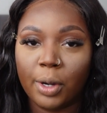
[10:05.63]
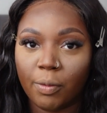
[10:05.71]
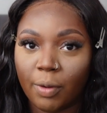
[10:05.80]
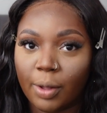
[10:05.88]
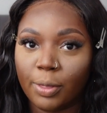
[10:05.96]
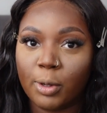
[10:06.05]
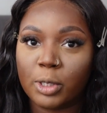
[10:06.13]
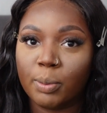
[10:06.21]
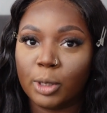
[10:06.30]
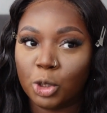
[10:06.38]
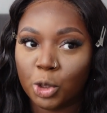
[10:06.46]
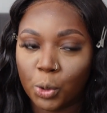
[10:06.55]
around those
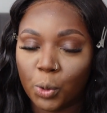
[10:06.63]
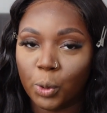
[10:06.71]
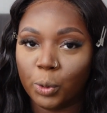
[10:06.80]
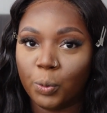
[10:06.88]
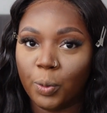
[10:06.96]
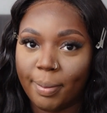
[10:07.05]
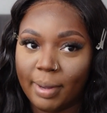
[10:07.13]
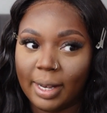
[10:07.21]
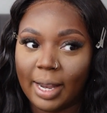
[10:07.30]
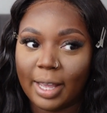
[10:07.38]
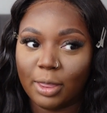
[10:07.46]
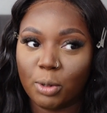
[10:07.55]
matured women,
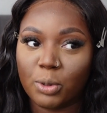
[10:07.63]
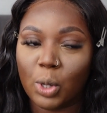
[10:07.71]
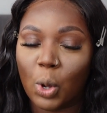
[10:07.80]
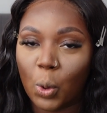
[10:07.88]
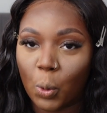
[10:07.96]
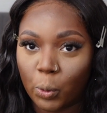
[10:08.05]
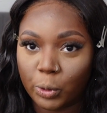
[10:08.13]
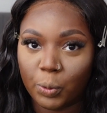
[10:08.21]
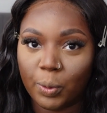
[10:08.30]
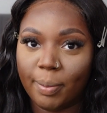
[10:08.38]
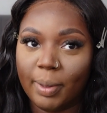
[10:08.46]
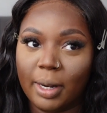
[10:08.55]
like those older
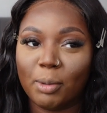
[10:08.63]
women.